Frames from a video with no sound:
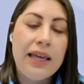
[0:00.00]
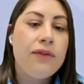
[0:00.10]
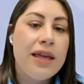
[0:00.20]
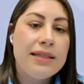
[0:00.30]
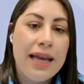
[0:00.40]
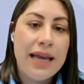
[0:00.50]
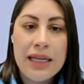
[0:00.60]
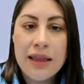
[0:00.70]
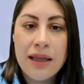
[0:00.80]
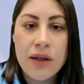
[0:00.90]
If there's
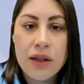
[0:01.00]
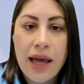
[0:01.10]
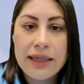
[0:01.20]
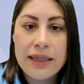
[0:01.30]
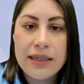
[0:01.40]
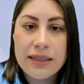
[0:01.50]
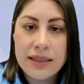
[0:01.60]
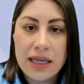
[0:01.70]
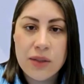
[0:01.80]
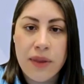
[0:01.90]
anything you'd like to
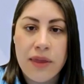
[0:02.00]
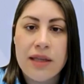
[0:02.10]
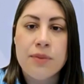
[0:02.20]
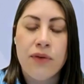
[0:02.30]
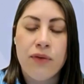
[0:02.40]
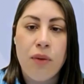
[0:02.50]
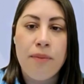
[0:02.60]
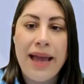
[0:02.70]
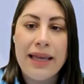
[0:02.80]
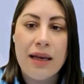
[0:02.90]
discuss with us before
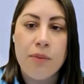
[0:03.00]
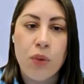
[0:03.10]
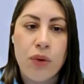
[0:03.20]
making a